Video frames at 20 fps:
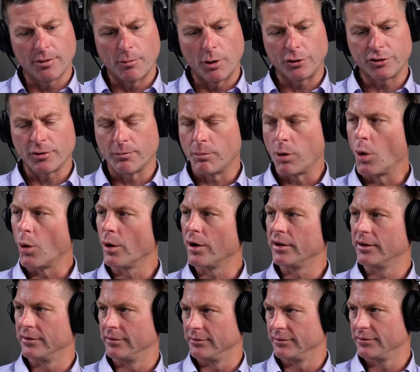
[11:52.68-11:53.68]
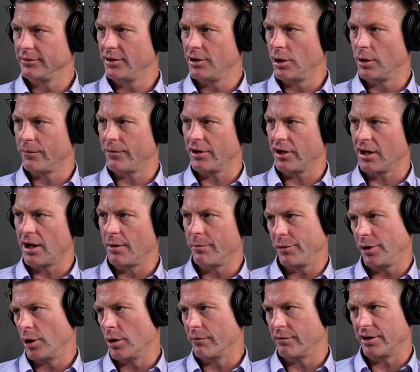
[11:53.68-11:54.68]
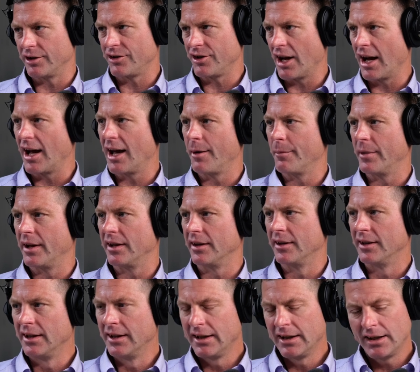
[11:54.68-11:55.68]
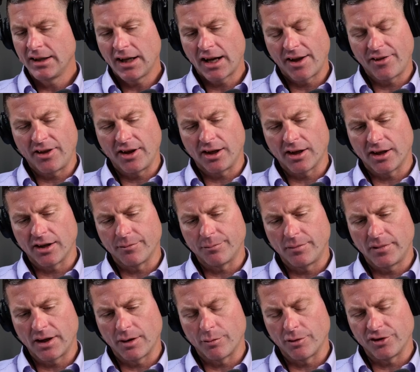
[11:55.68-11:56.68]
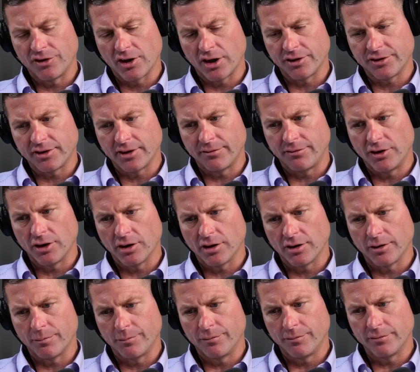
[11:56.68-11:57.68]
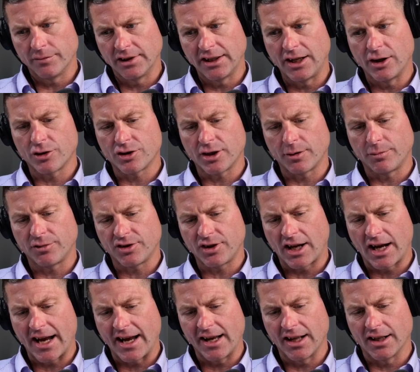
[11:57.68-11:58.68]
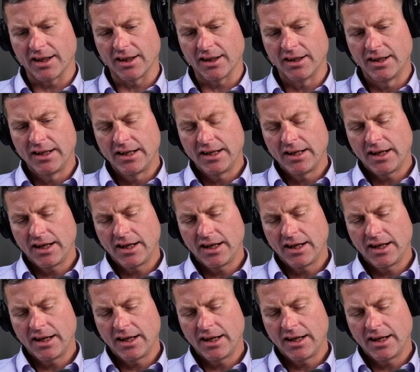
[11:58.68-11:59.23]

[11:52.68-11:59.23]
most important for the company over its time. And I think a result of your leadership style